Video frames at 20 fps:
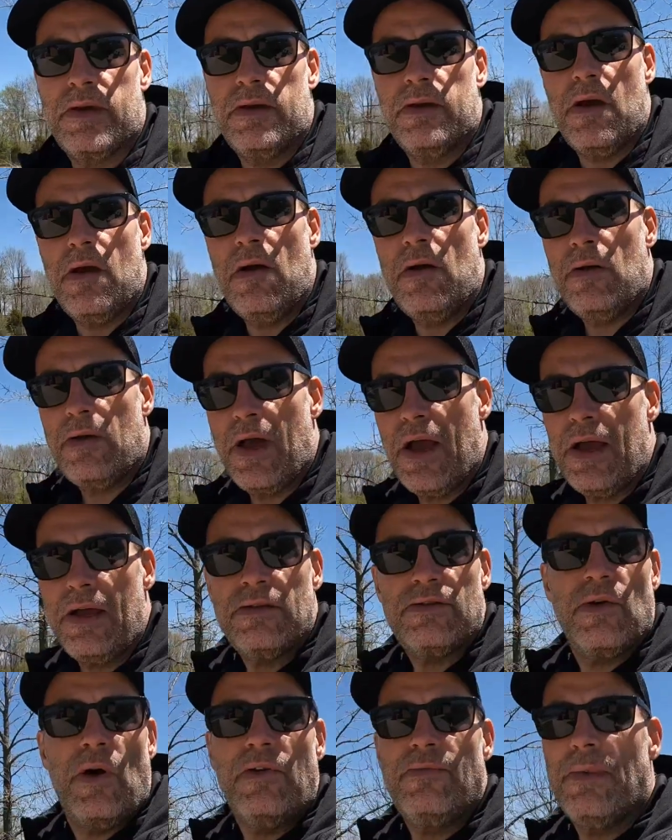Okay,
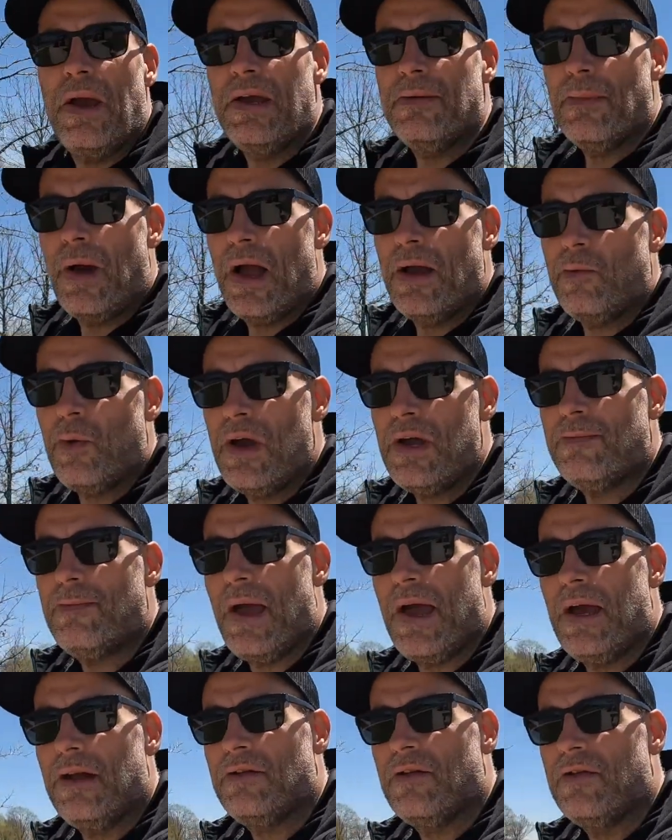so I've made my way
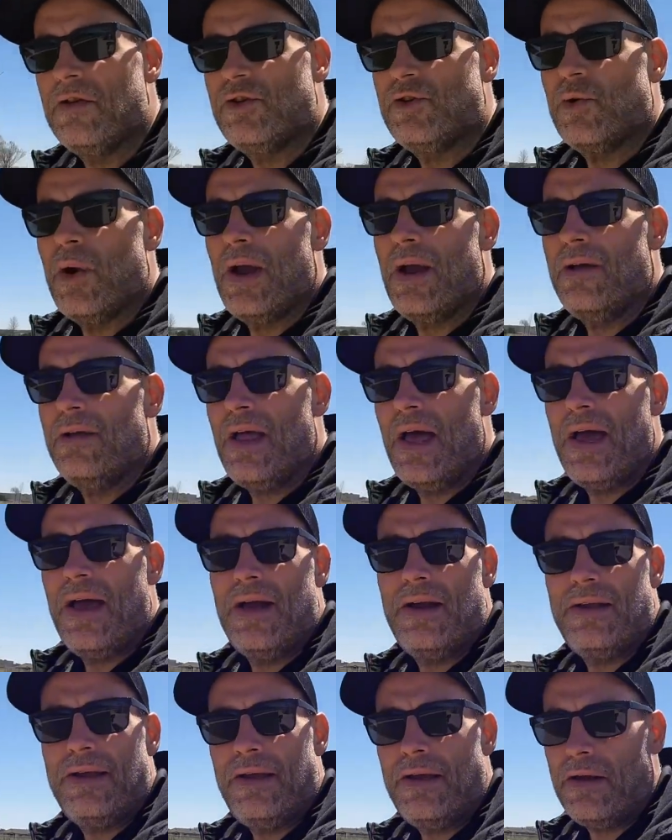back to the
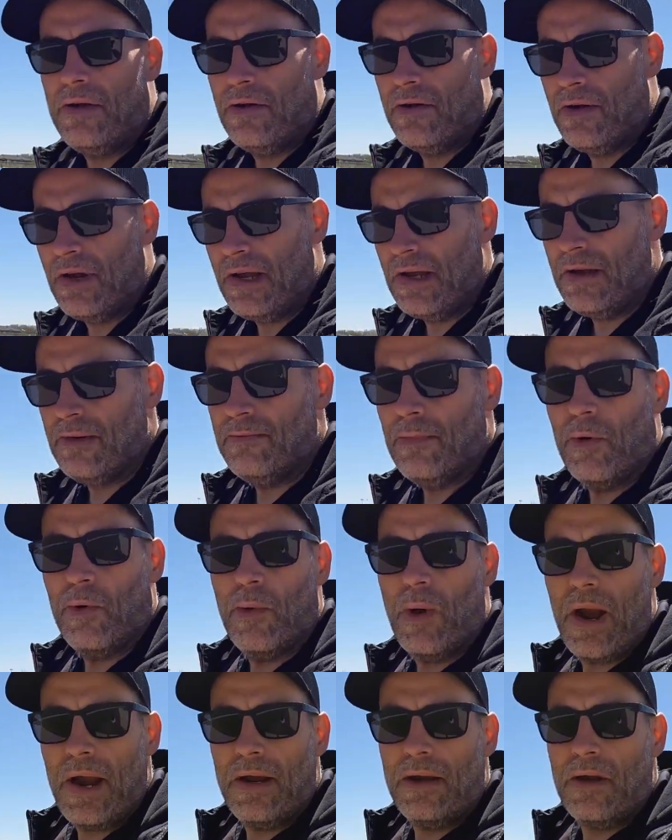trailhead here in
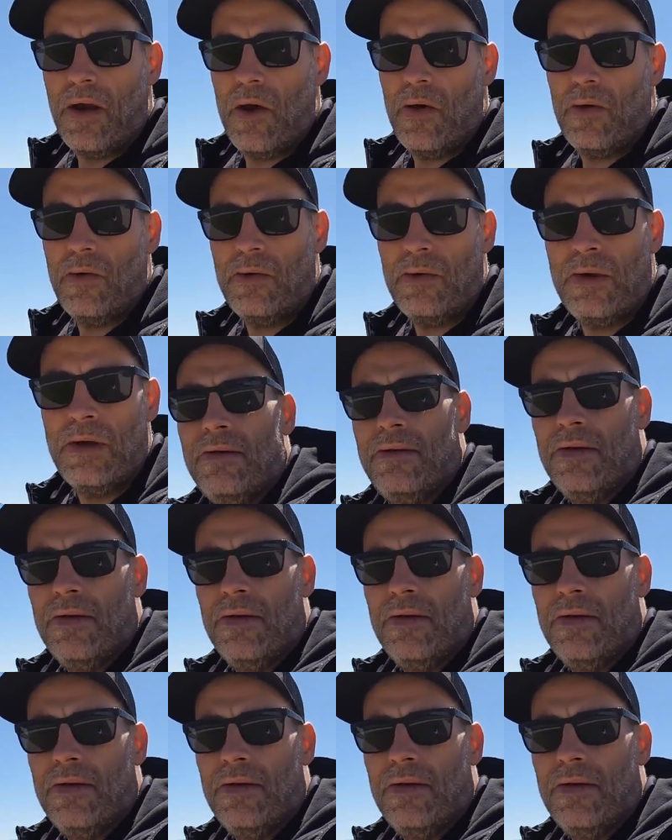Marengo.